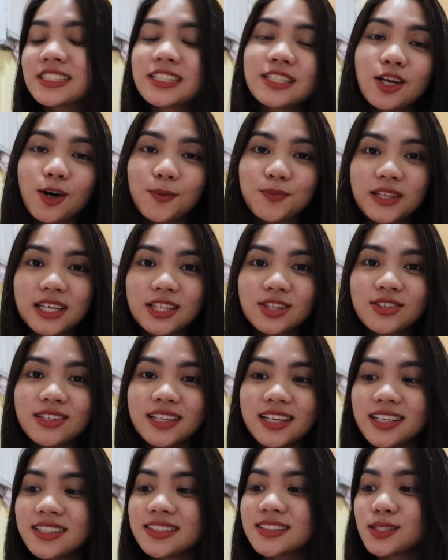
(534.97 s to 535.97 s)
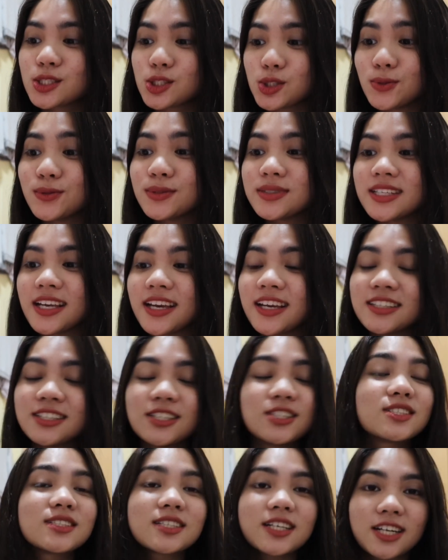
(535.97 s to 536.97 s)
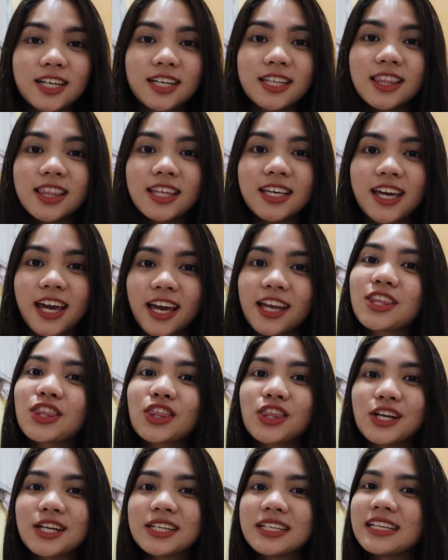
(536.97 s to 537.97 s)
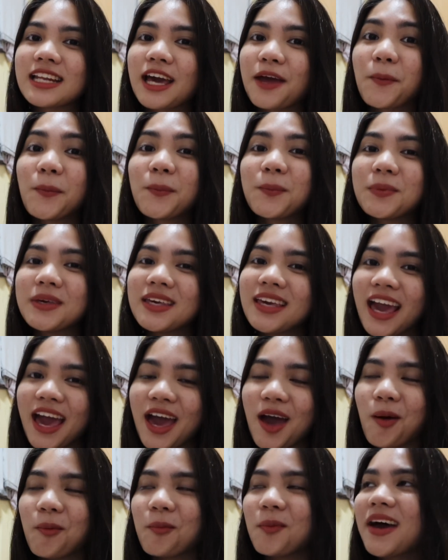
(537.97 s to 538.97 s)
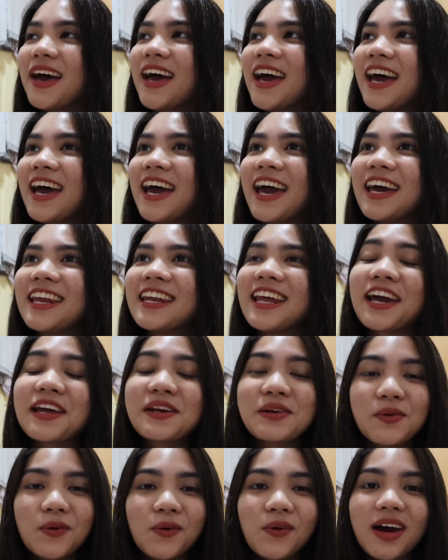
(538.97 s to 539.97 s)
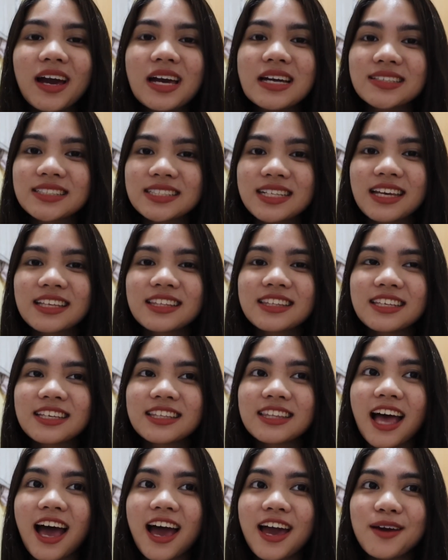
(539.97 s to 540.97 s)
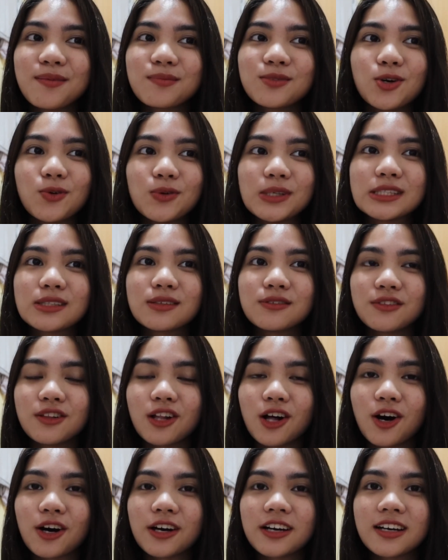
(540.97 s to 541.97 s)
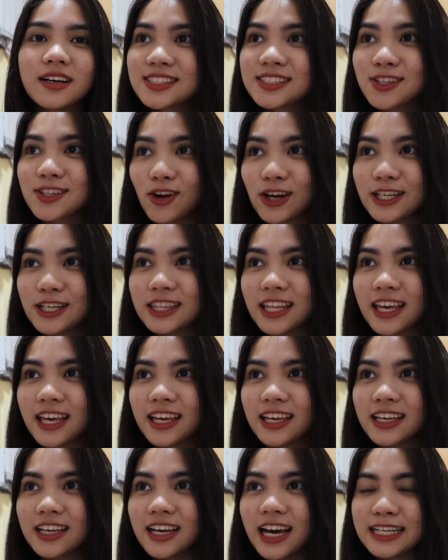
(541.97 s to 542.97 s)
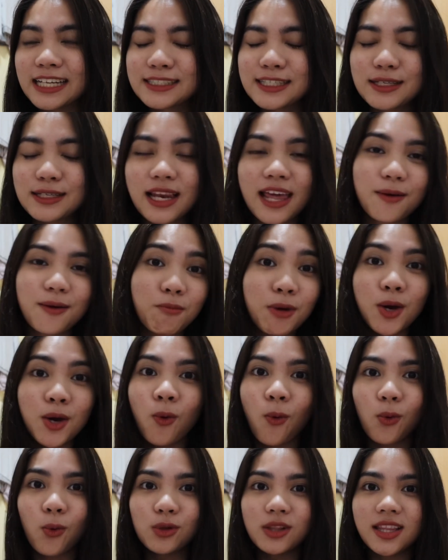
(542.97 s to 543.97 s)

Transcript: an update. Today is a Tuesday and it's currently 8:39 p.m. And I know I said that I am going to vlog starting as in like my whole